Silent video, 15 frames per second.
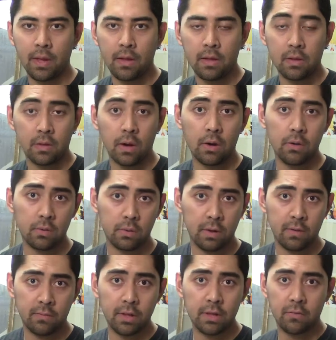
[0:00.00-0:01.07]
So
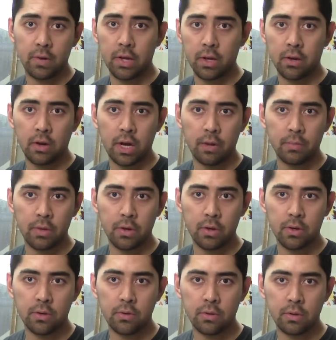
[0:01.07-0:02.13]
if this video helped
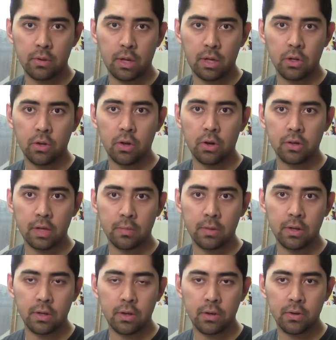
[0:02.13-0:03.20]
you and you learned
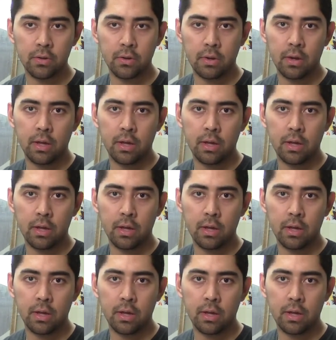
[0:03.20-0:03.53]
something new,